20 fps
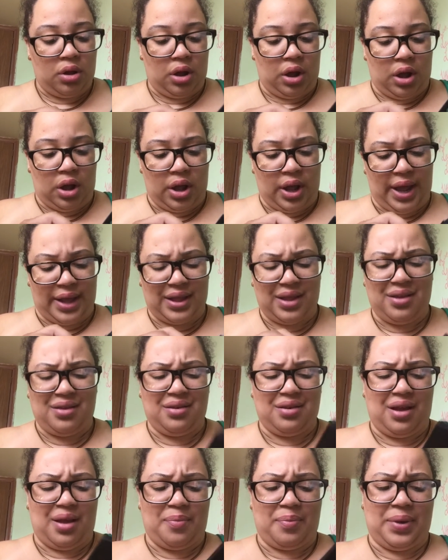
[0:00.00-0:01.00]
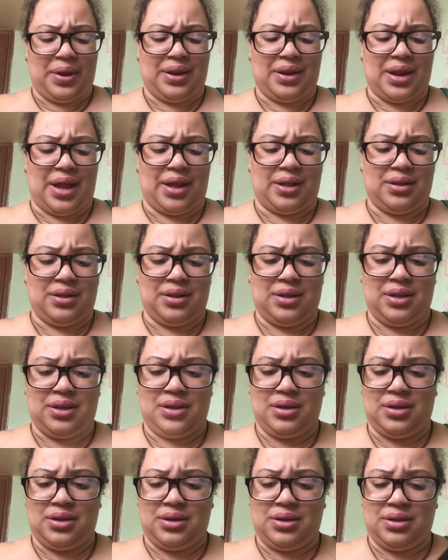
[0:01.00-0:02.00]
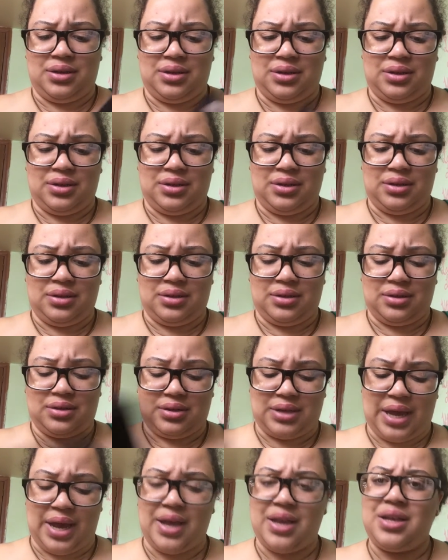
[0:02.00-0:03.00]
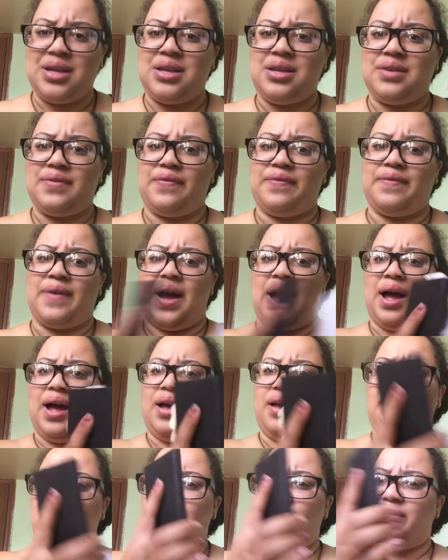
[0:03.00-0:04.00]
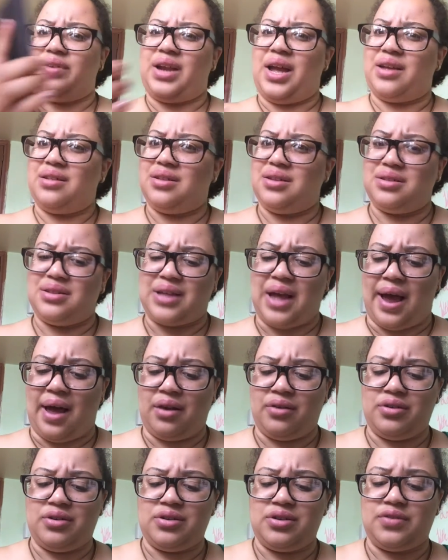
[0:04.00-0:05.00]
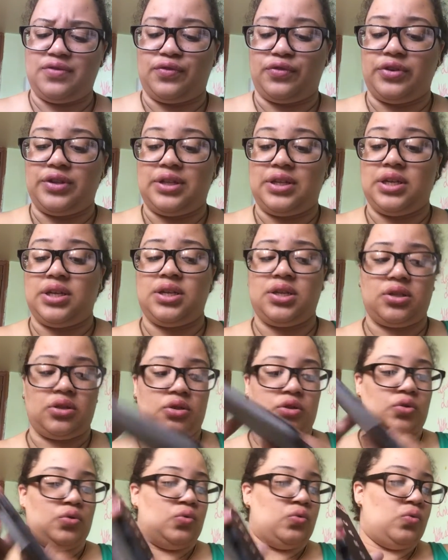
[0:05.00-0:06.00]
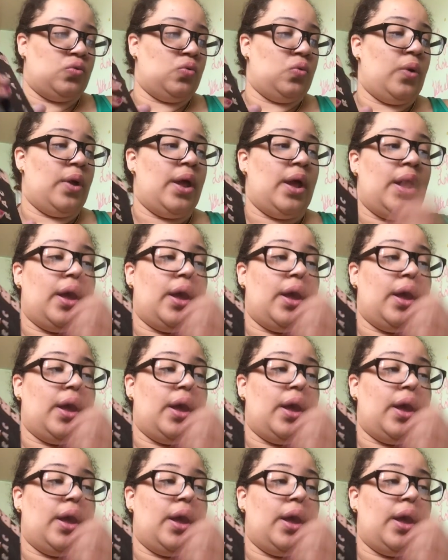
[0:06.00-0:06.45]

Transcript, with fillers: Uh, I think I paid 90 85 90 dollars for these two